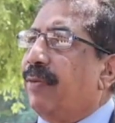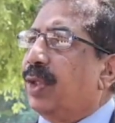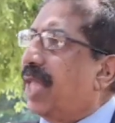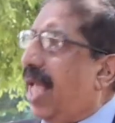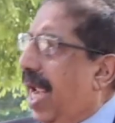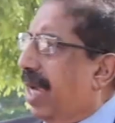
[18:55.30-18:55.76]

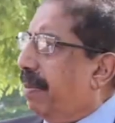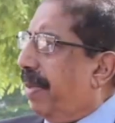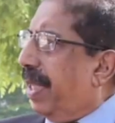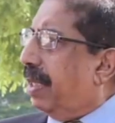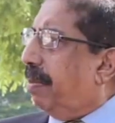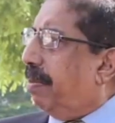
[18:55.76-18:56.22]
I was
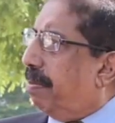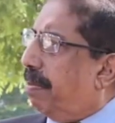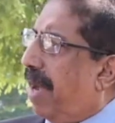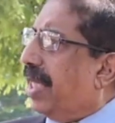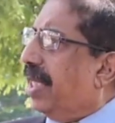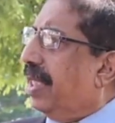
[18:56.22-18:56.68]
wanted
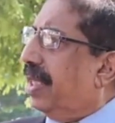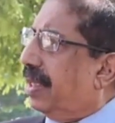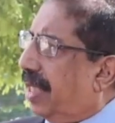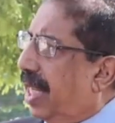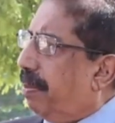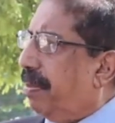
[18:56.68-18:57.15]

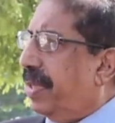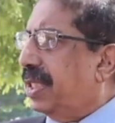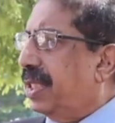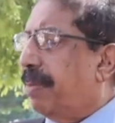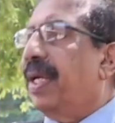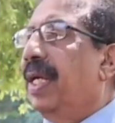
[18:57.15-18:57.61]
by then
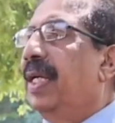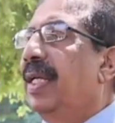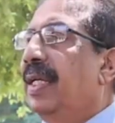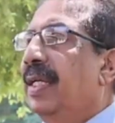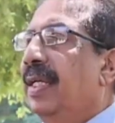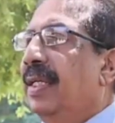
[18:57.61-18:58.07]

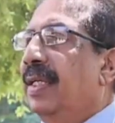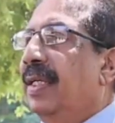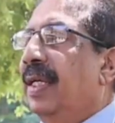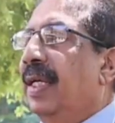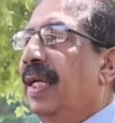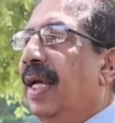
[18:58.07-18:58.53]
principal,
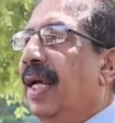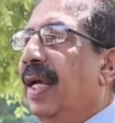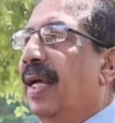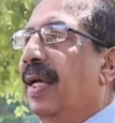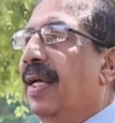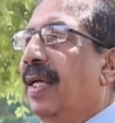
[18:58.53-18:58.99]

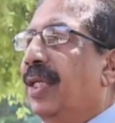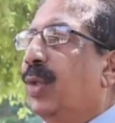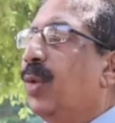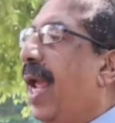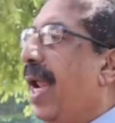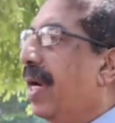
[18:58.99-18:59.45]

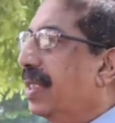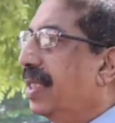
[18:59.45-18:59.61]
the